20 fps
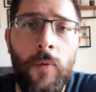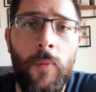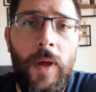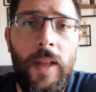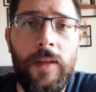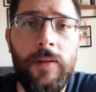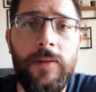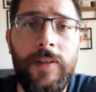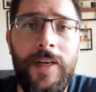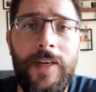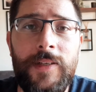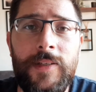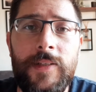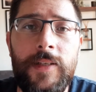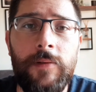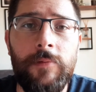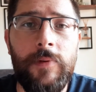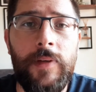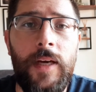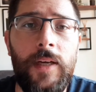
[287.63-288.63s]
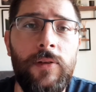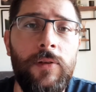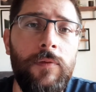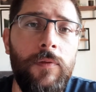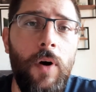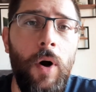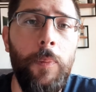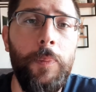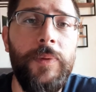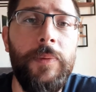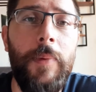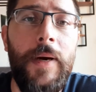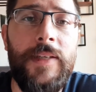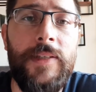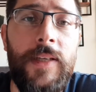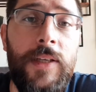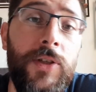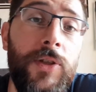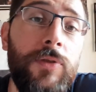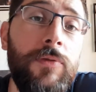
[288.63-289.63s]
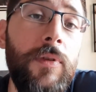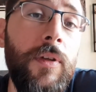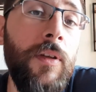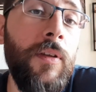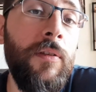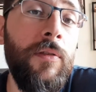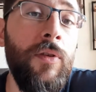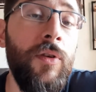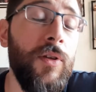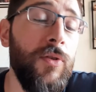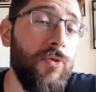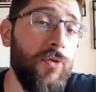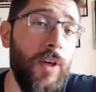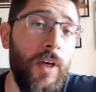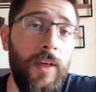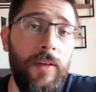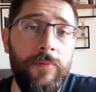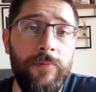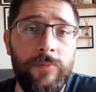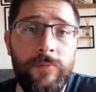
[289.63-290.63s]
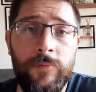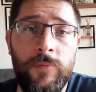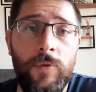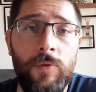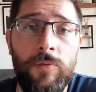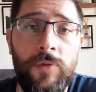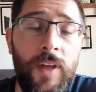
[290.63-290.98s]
well, there are some kind of optimization that you can try to